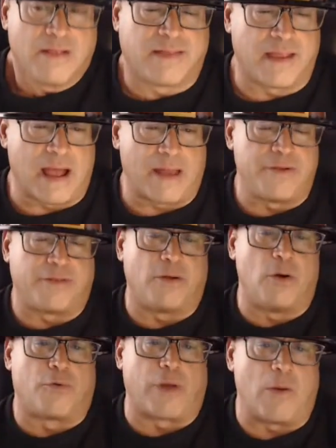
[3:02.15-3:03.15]
Dionne, you're
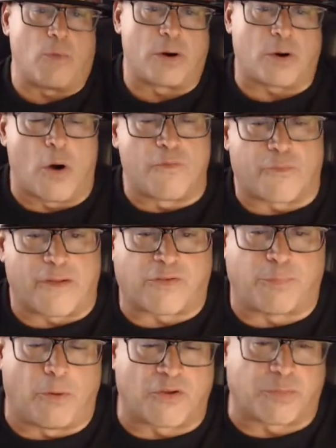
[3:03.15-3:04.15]
doing great work over at
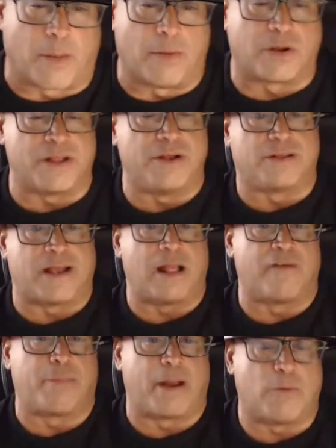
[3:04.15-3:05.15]
Sports Memo. Can you tell
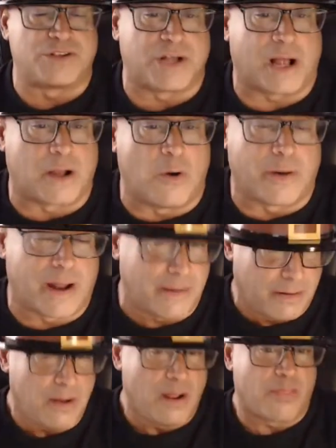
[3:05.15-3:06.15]
everybody what you got going on
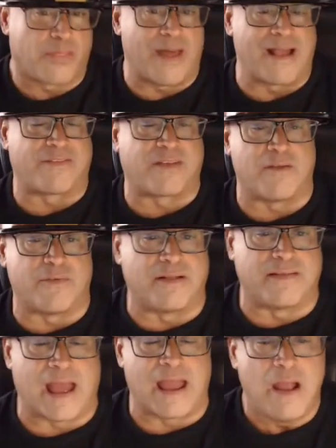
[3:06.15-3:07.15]
Thanksgiving
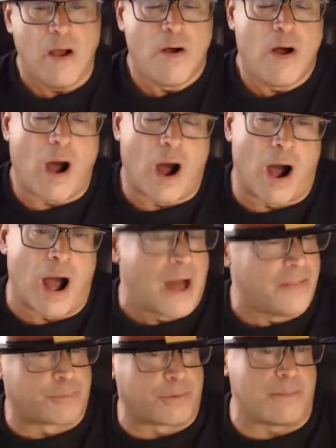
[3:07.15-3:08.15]
Day on
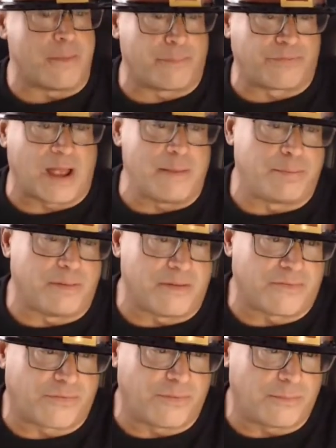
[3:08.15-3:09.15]
the premium side,
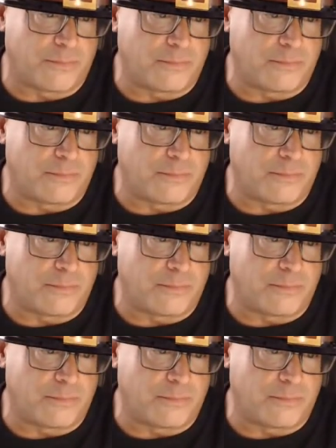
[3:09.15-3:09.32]
please?